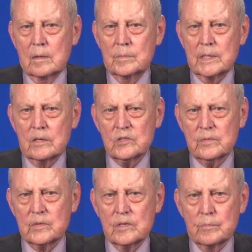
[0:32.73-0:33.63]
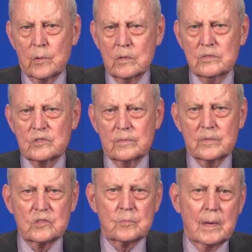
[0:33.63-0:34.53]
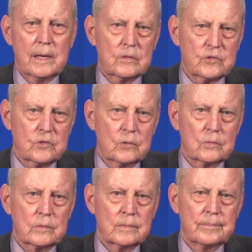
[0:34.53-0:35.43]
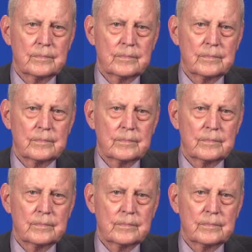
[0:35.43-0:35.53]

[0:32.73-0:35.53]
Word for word: Because of the importance of this milestone,